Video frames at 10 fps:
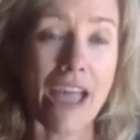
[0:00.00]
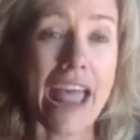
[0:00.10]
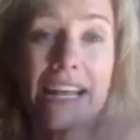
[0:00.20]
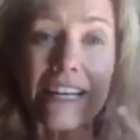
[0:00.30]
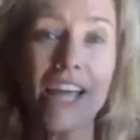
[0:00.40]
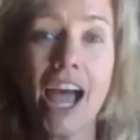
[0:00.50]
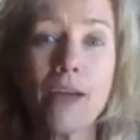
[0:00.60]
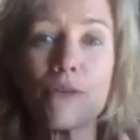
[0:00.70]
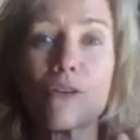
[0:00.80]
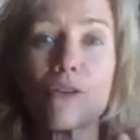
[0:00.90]
anytime
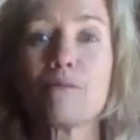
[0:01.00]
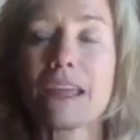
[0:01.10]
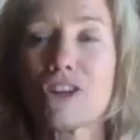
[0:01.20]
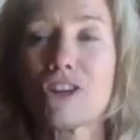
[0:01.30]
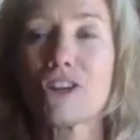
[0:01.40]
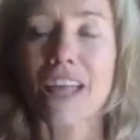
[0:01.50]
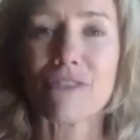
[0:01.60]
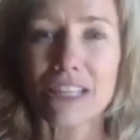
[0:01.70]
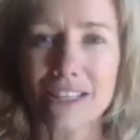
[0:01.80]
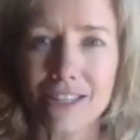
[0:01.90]
you can make your
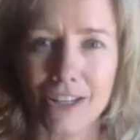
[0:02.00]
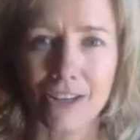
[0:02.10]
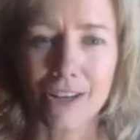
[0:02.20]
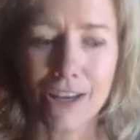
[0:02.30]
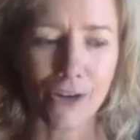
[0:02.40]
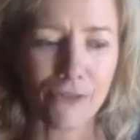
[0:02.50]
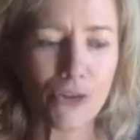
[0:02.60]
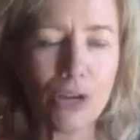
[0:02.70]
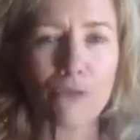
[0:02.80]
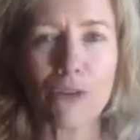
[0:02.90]
life easier, if
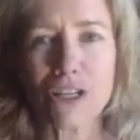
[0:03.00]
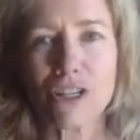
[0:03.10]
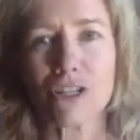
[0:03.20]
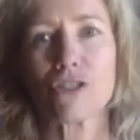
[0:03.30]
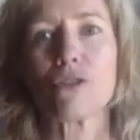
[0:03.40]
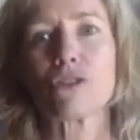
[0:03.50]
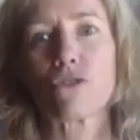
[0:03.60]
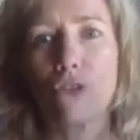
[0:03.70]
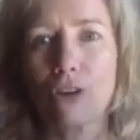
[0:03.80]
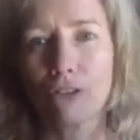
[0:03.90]
you can reach into a
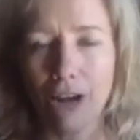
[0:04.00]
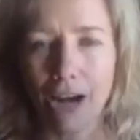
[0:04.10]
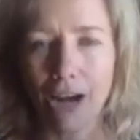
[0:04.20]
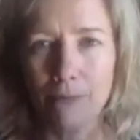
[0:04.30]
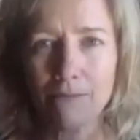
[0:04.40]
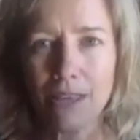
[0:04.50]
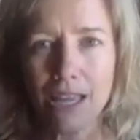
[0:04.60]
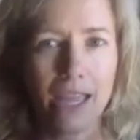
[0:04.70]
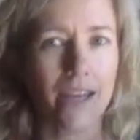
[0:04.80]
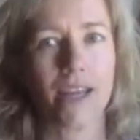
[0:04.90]
drawer and grab
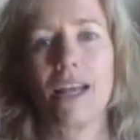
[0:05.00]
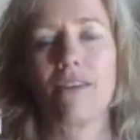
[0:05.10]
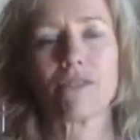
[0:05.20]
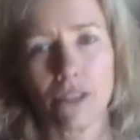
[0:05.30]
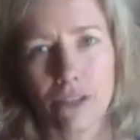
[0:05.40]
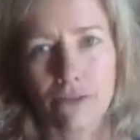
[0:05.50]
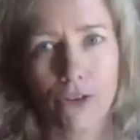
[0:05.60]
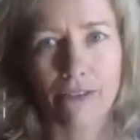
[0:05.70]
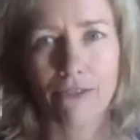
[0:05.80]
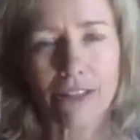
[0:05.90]
something and not have to look
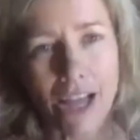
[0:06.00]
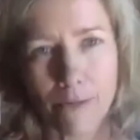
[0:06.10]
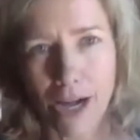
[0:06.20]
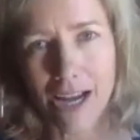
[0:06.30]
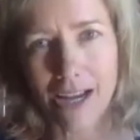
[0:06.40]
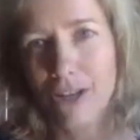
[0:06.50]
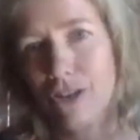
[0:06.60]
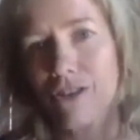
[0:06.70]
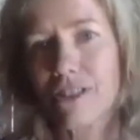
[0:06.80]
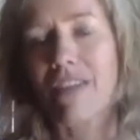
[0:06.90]
for it every time, right?
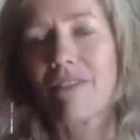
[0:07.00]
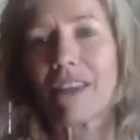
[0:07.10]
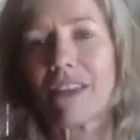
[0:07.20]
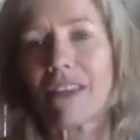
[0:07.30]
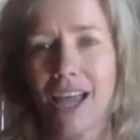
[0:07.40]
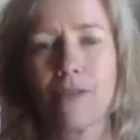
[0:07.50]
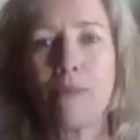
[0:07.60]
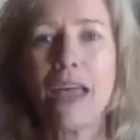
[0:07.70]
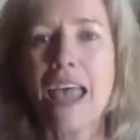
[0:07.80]
You're saving time.